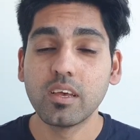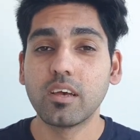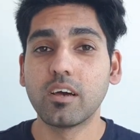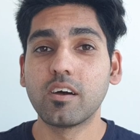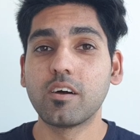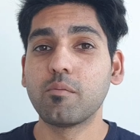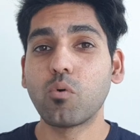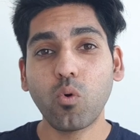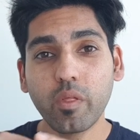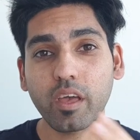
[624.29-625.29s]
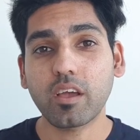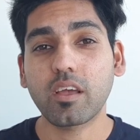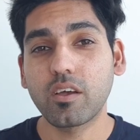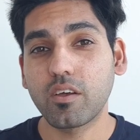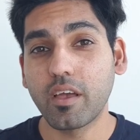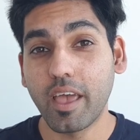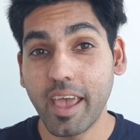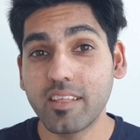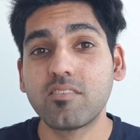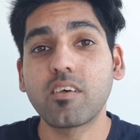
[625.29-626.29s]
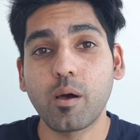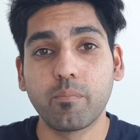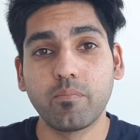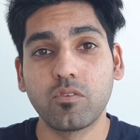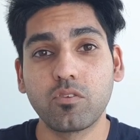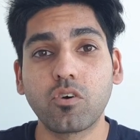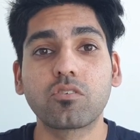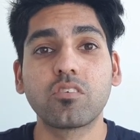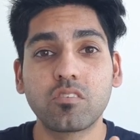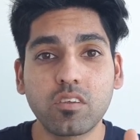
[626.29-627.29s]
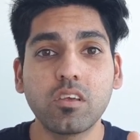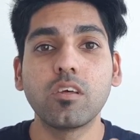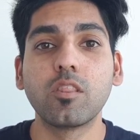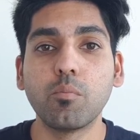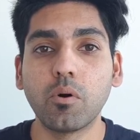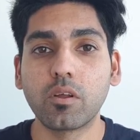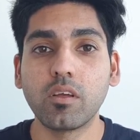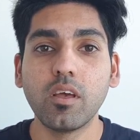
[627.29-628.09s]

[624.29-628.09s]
um, all that adds up to toxicity in the body.